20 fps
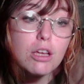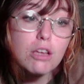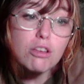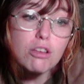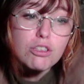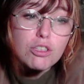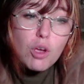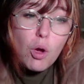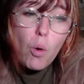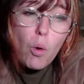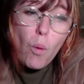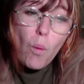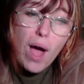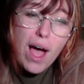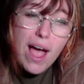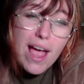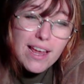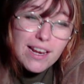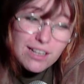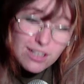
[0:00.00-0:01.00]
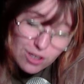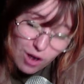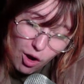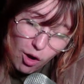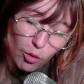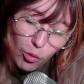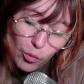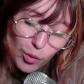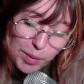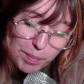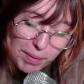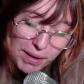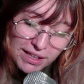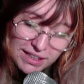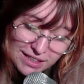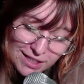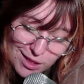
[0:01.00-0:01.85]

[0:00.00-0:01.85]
So why don't we pick this